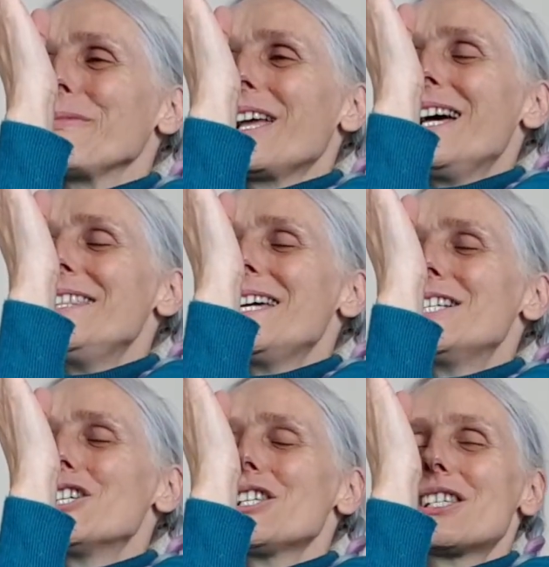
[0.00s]
And then
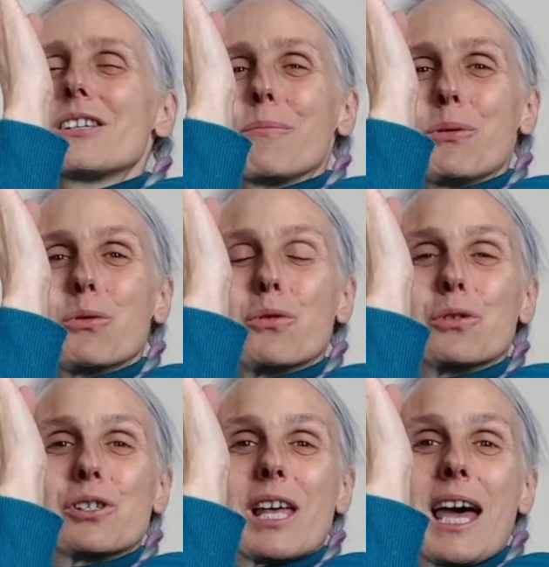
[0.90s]
just
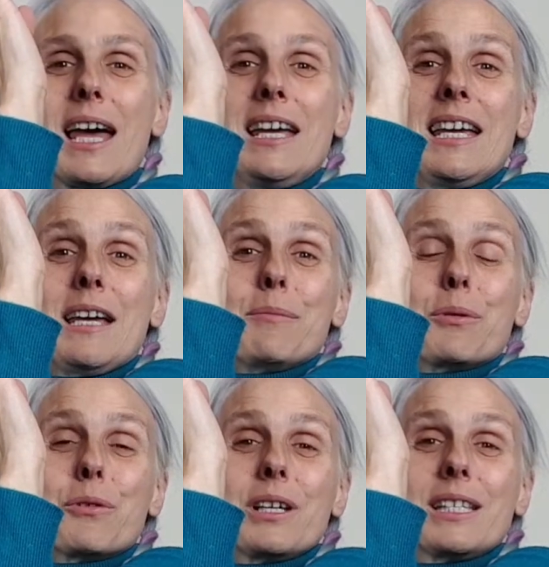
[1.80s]
pause there,
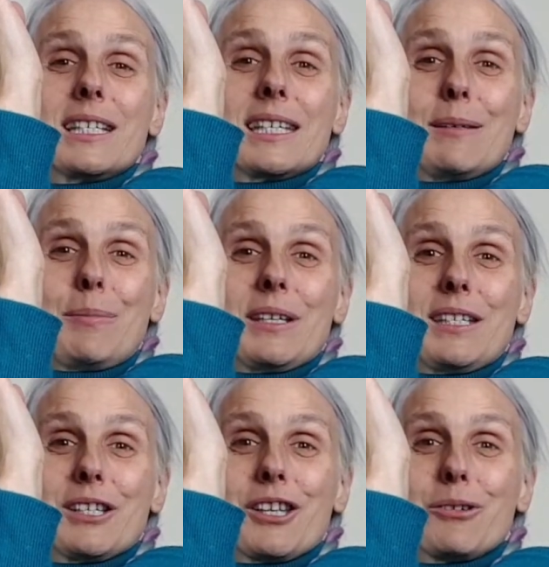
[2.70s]
breathing deep
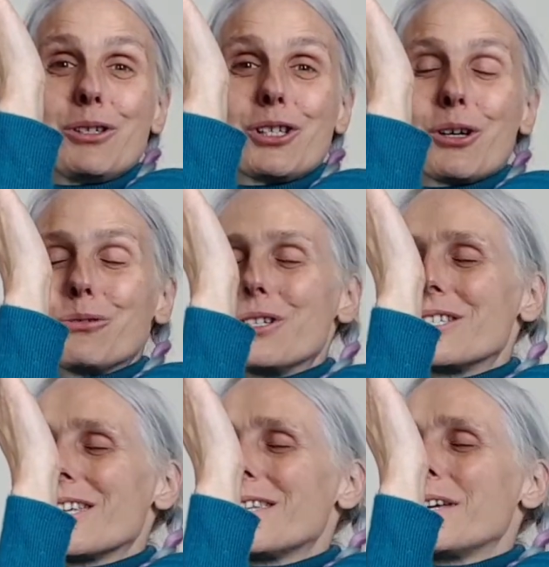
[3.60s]
into those shoulders
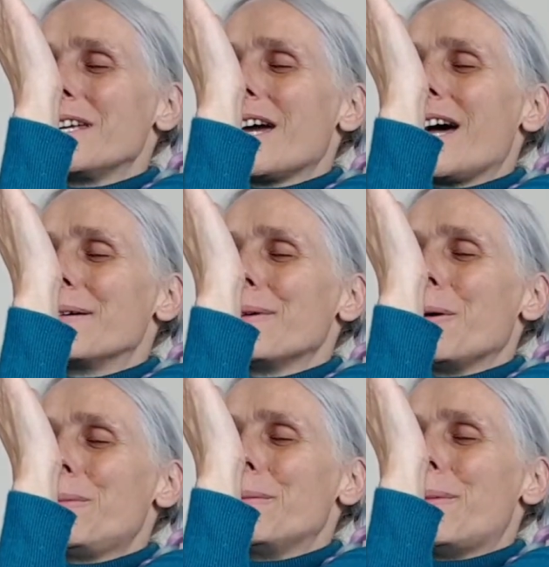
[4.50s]
on the
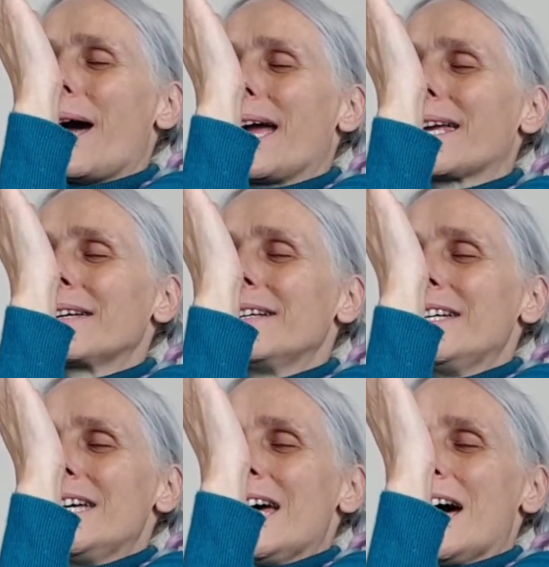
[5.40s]
upper back.
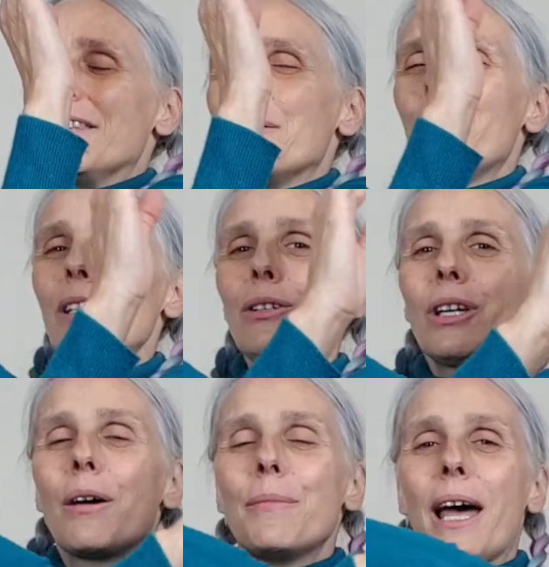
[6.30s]
And then when you
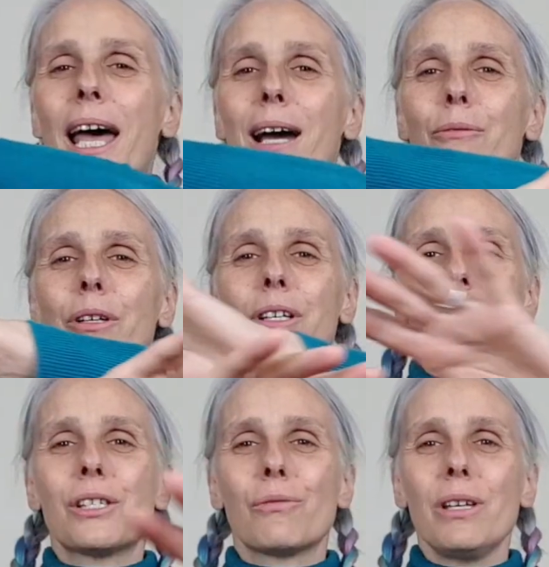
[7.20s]
come out, we're going to
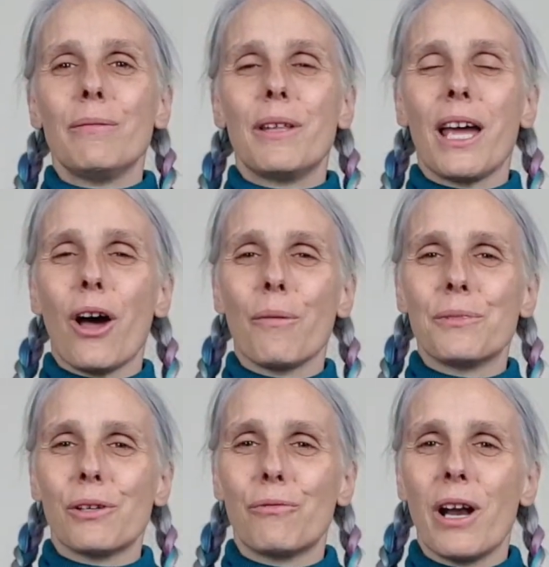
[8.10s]
sweep the
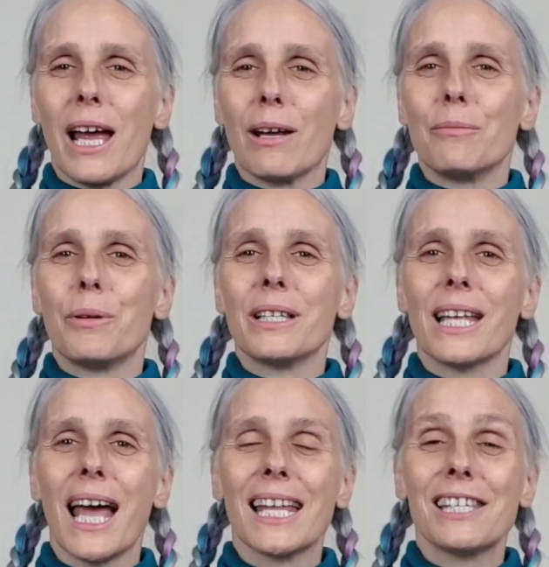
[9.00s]
arms around, bring the
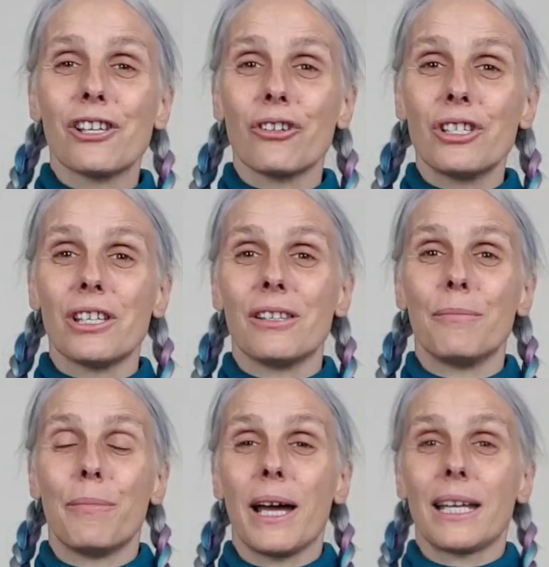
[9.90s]
hands onto the
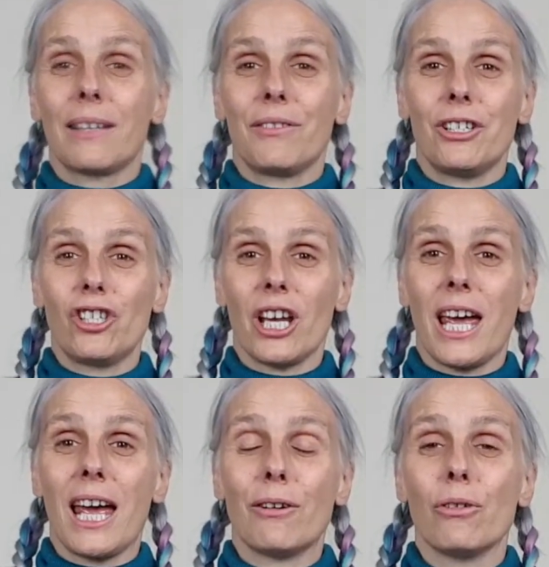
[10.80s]
back of the
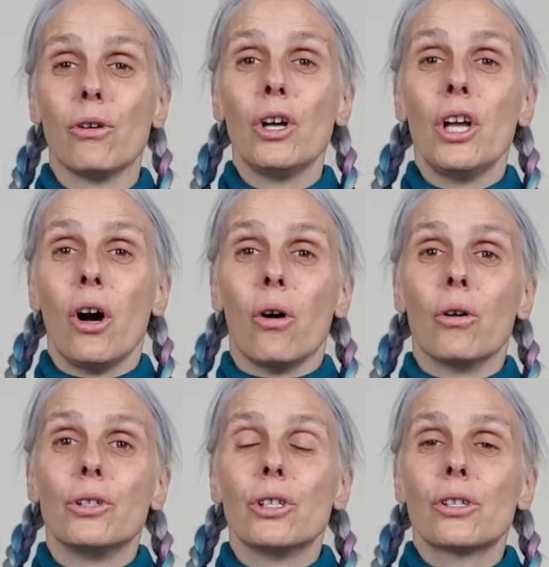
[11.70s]
chair, or
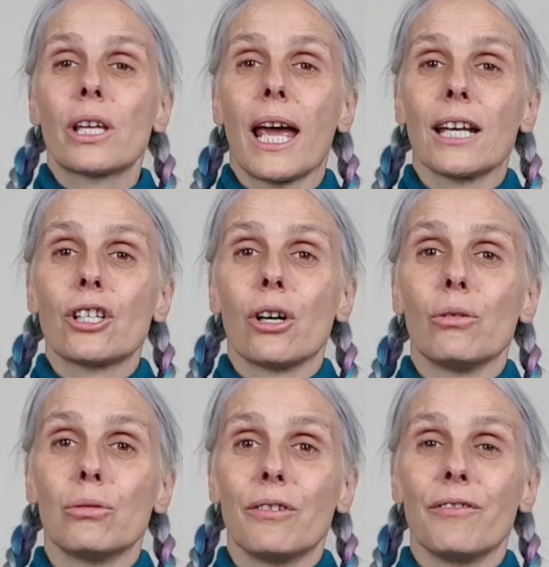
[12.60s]
just catch
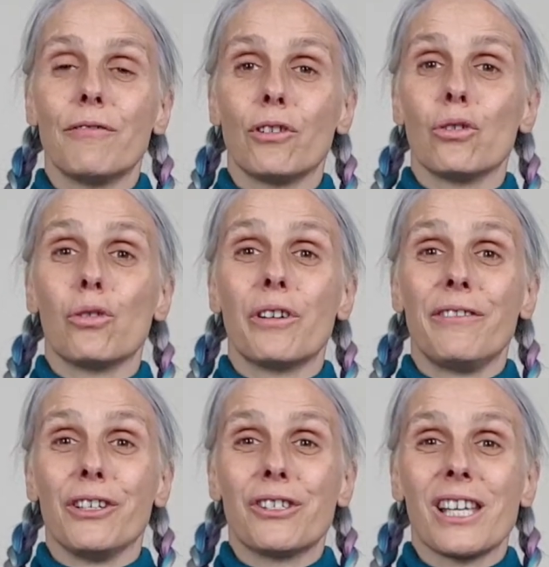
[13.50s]
hold of the floor
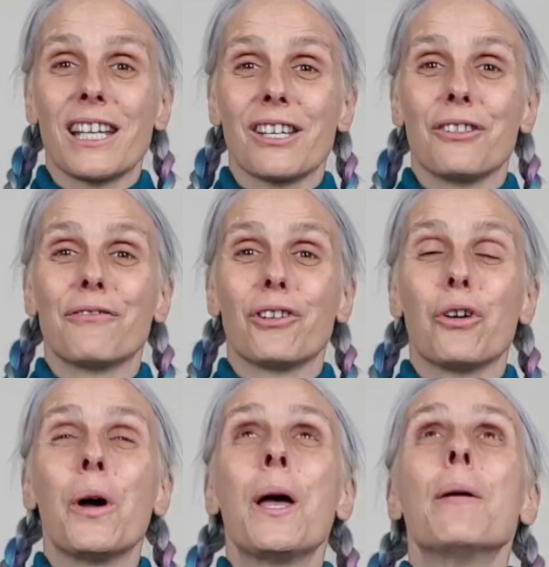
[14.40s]
if you're sat on the
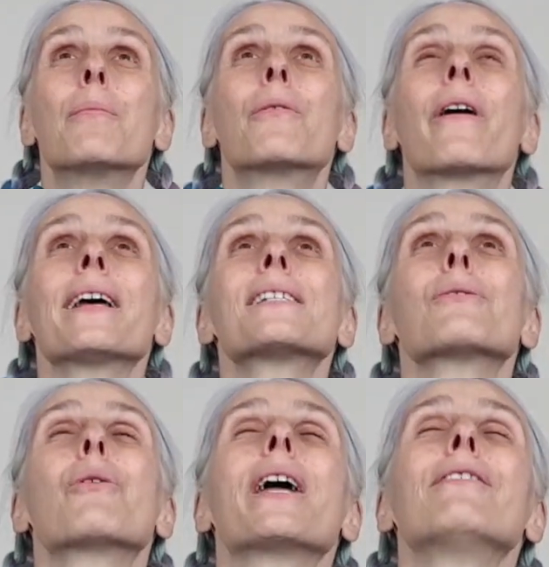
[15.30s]
floor. Press
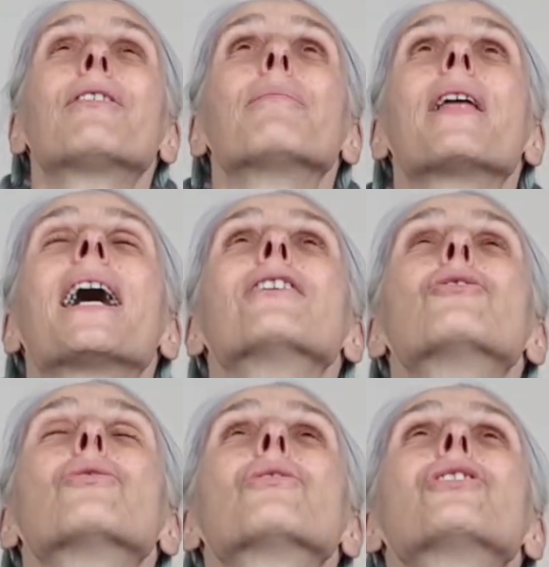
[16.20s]
away from that,
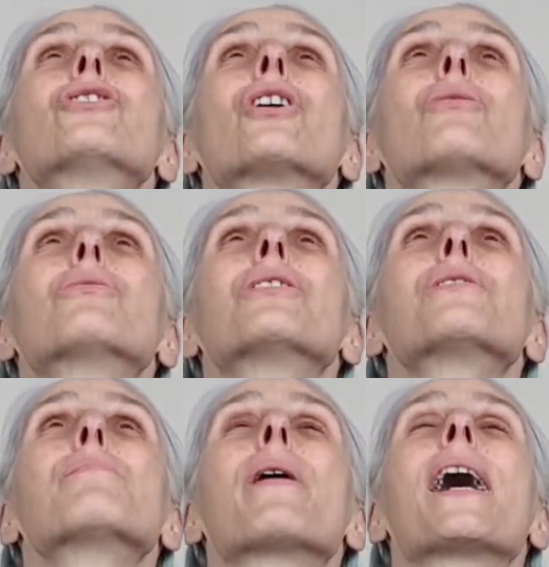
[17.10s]
draw the
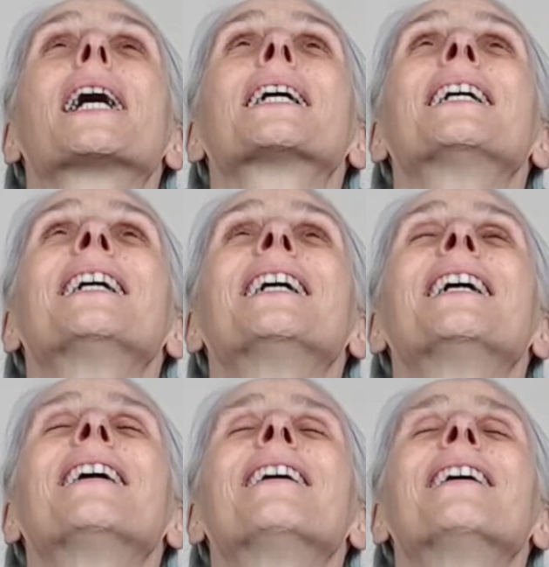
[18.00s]
shoulders back,
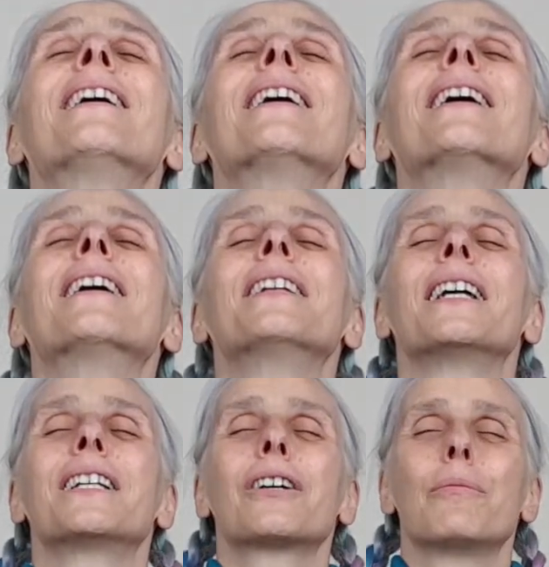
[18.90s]
and
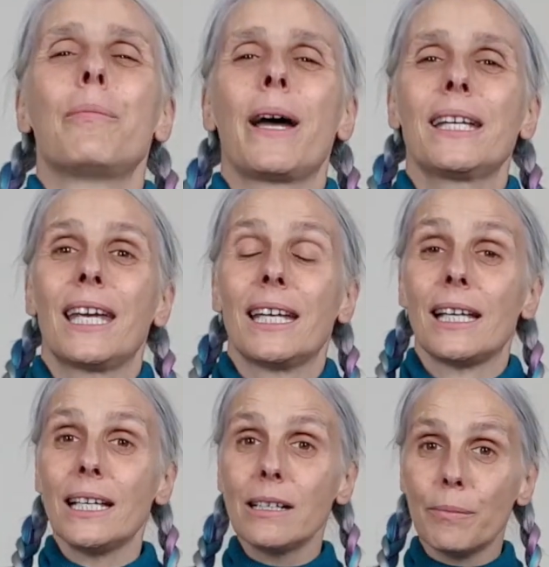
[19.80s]
then come back in. A
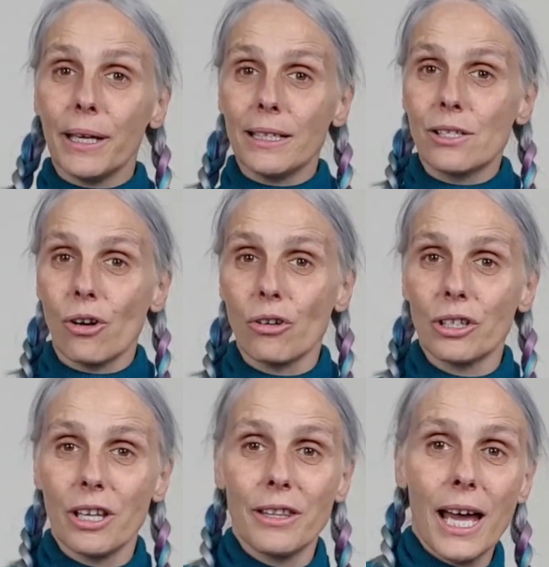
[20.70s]
little bit stronger
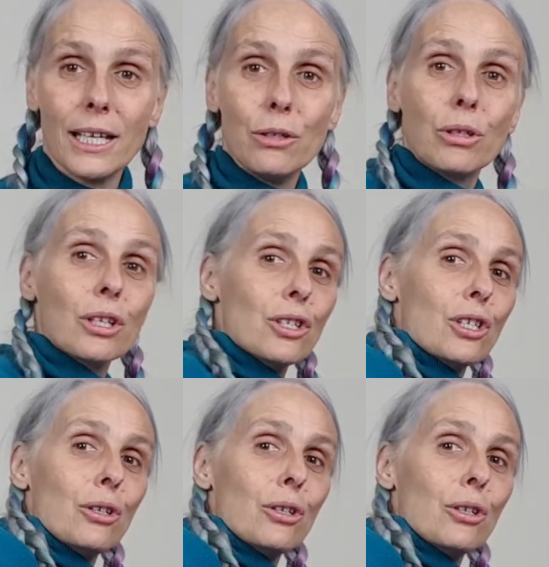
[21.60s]
than that you can do.